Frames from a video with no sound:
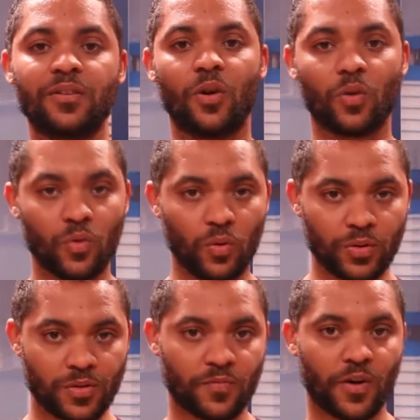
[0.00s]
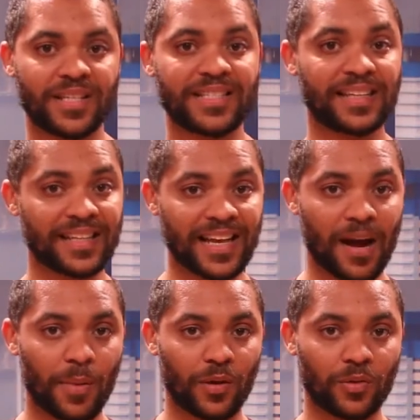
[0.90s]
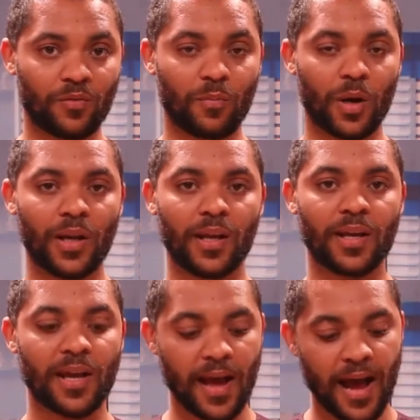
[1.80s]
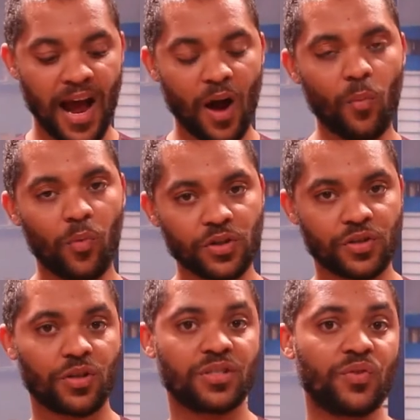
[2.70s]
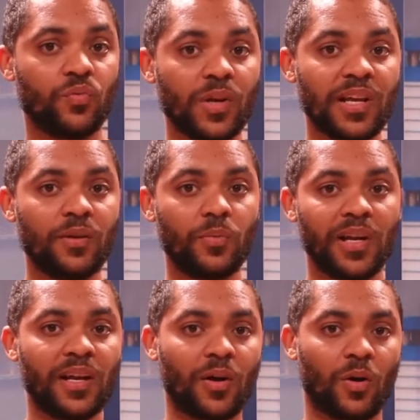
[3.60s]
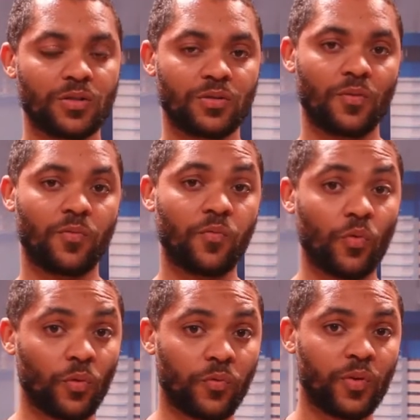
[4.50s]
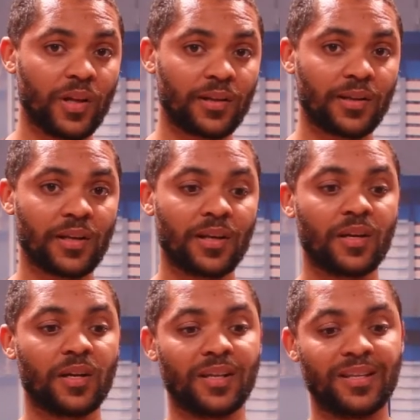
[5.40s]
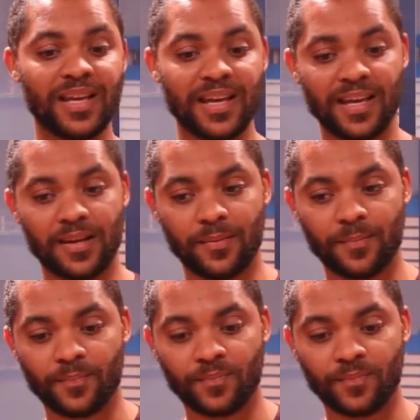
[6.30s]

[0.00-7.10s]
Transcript: your goods for a certain amount of money, how much does it really, really cost to fulfill the